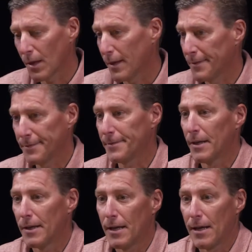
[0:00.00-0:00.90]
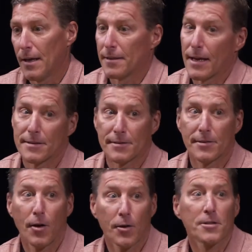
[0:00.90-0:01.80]
And that's
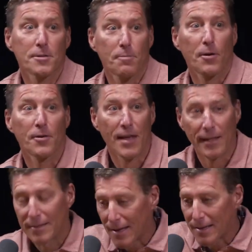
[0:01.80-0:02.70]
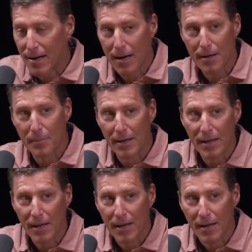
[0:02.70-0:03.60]
the hardest part, that
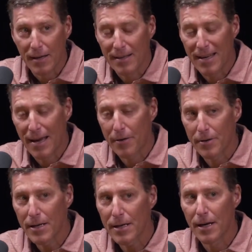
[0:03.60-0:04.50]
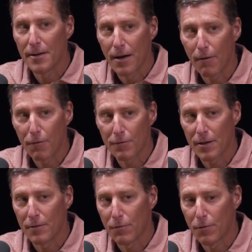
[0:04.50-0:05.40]
dichotomy. Yeah. Caring enough
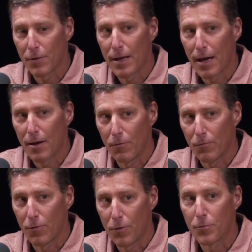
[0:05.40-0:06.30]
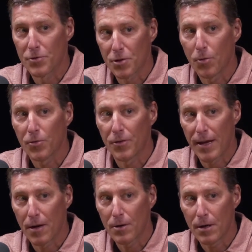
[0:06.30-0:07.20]
that for the result and
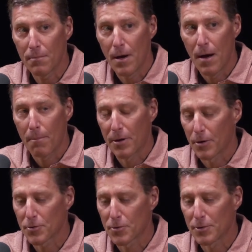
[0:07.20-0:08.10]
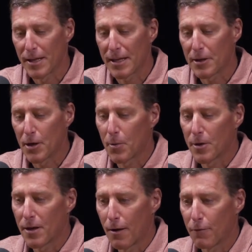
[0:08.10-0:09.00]
the outcome, but also letting go
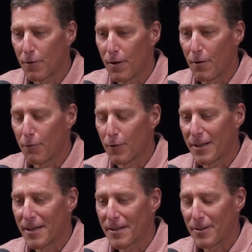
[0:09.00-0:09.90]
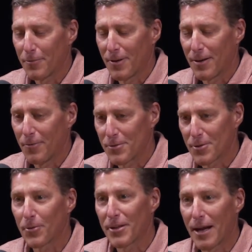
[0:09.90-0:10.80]
enough for letting the
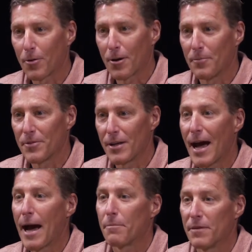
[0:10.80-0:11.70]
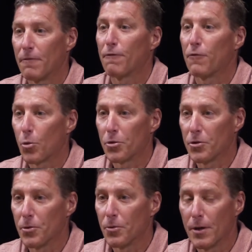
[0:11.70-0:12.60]
result and outcome to happen for
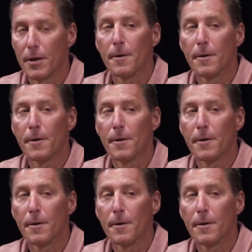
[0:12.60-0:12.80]
you.